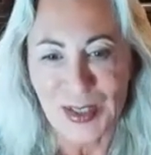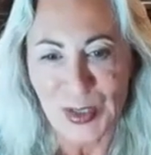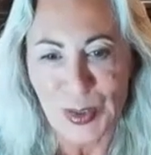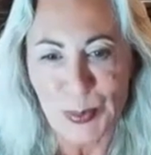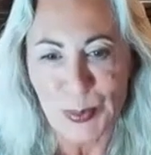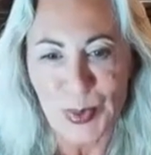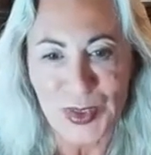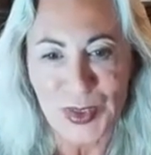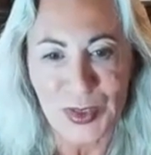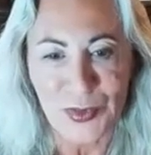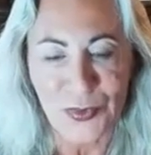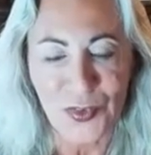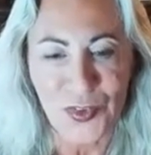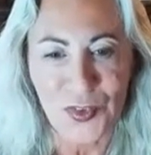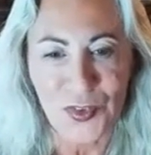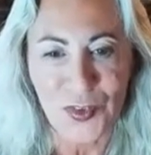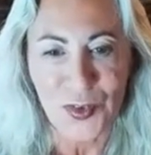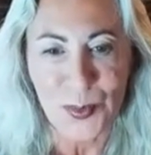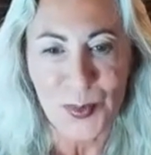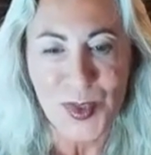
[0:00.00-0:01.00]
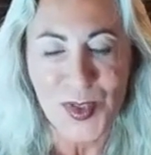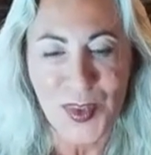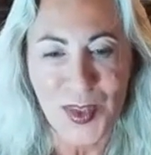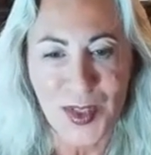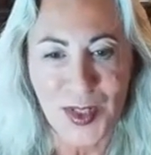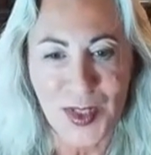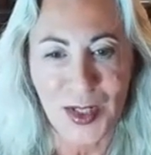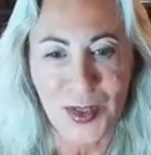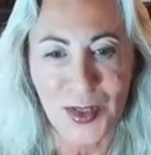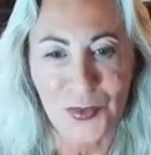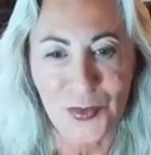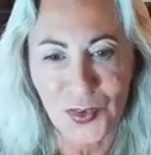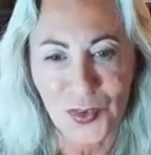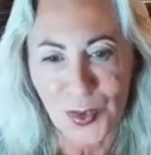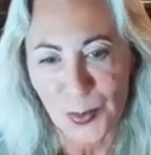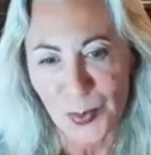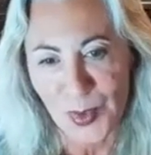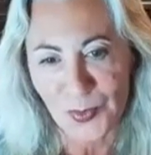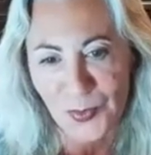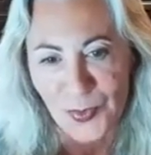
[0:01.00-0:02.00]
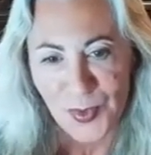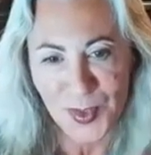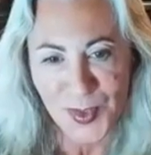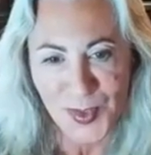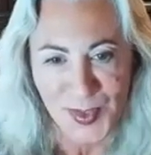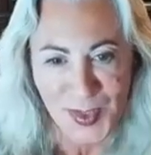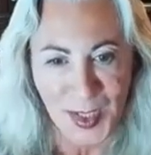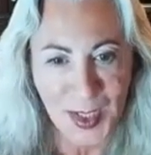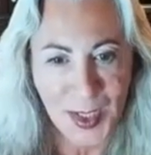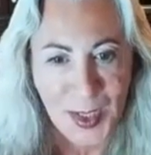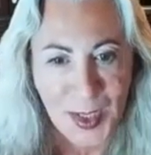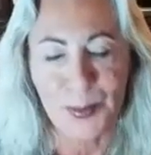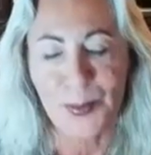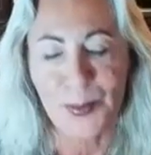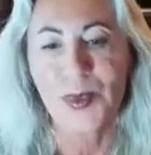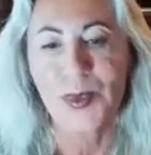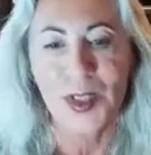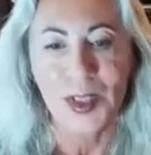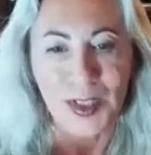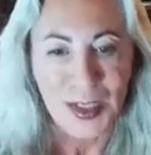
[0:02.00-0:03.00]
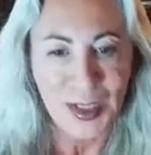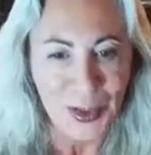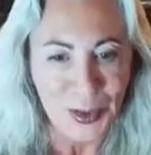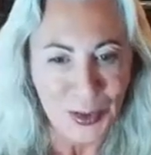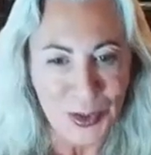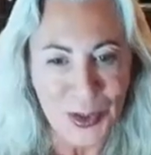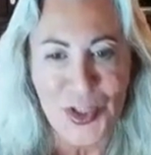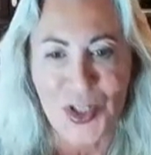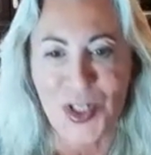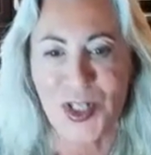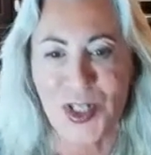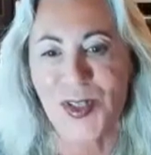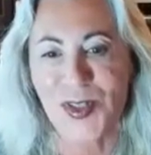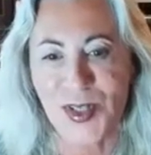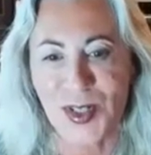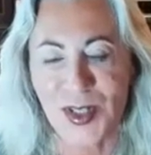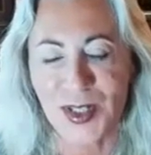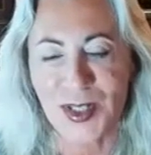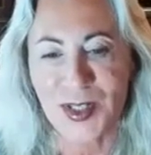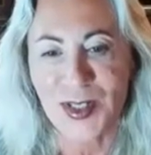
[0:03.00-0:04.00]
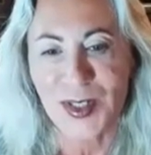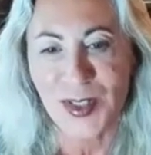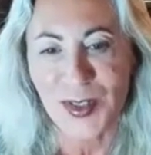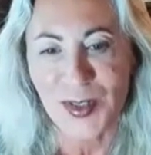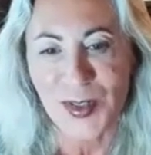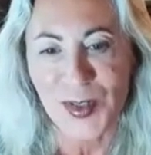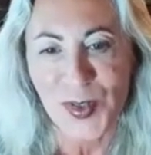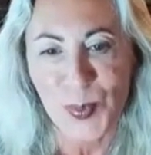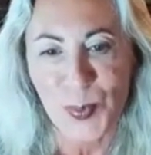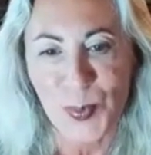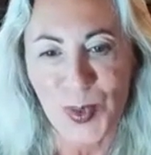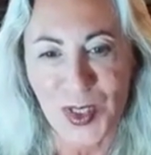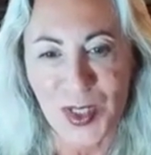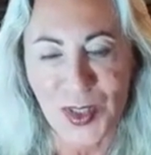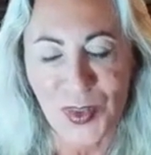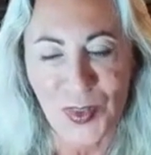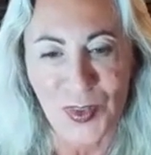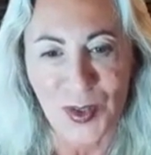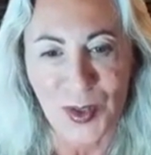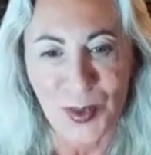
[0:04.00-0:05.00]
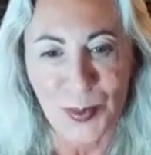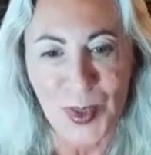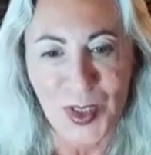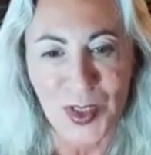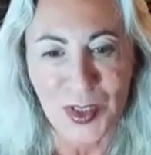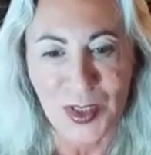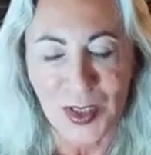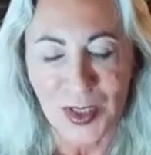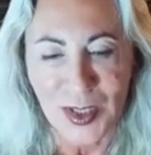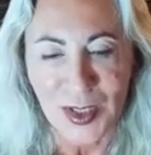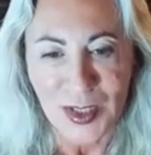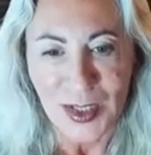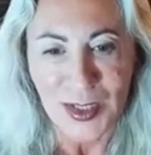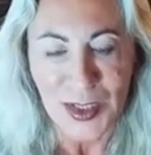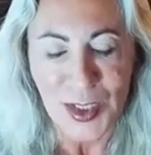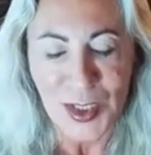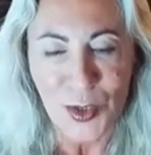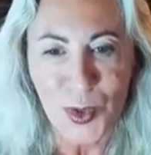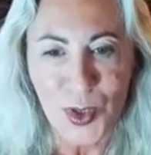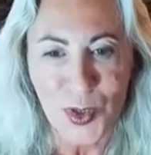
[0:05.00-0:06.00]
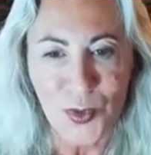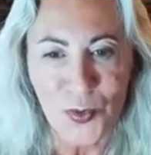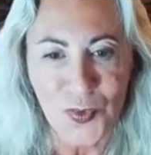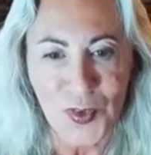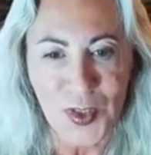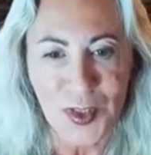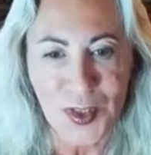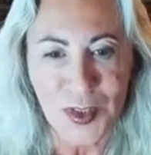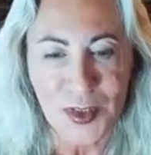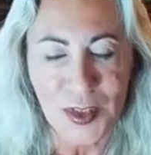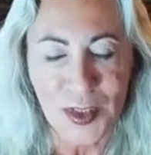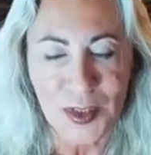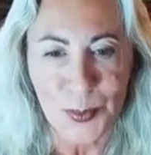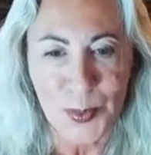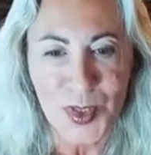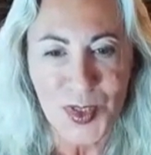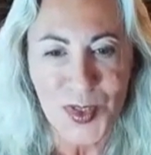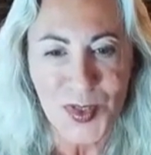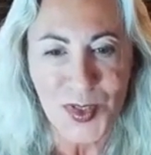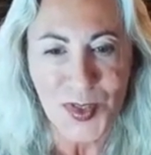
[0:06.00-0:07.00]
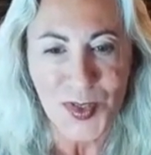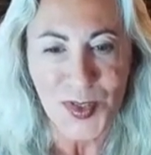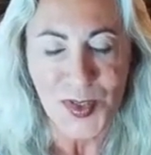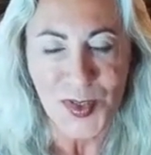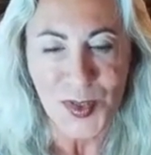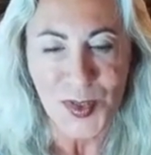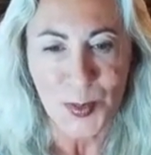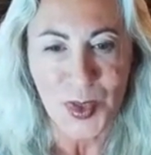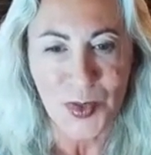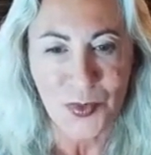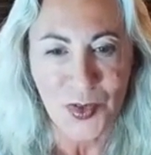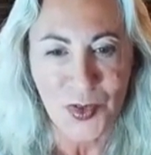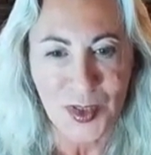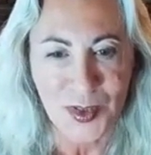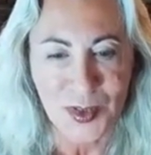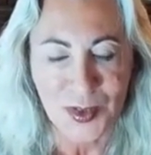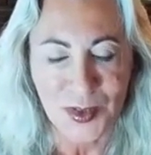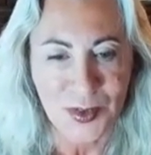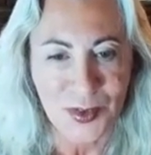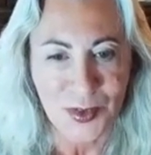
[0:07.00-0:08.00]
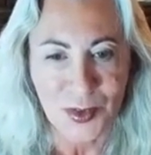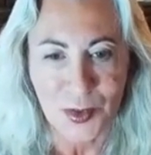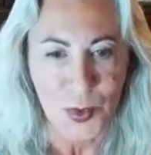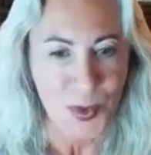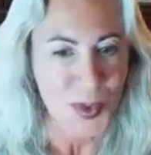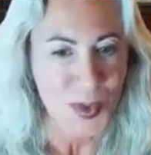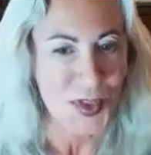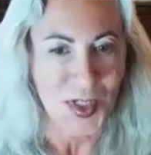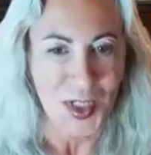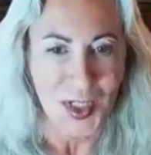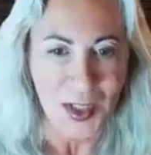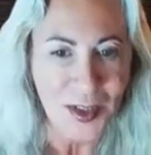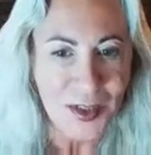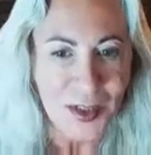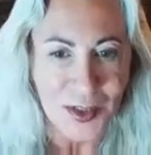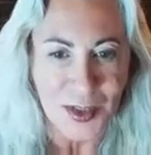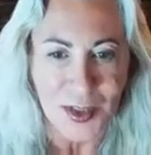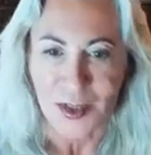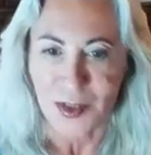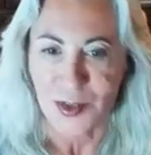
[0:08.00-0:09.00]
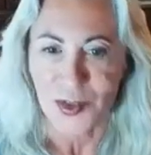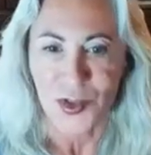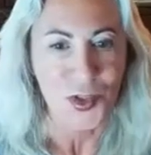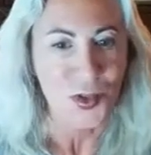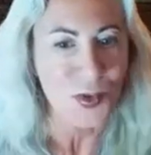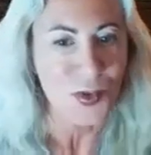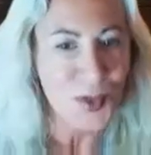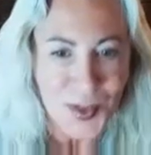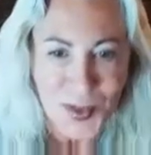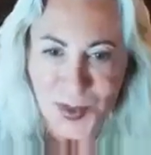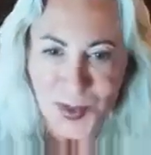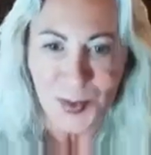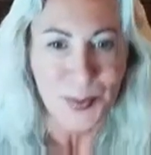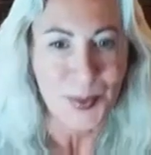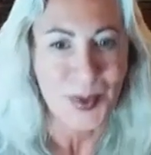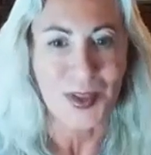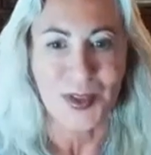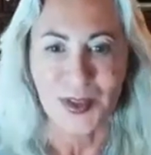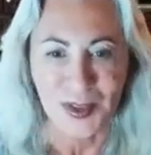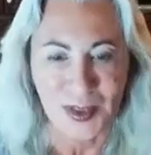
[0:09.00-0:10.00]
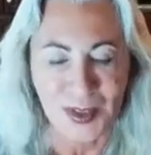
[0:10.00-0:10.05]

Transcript: belief systems that have some of the same energies and ideas beneath them. And you can find a lot of mysticism even in Christianity and Judaism. And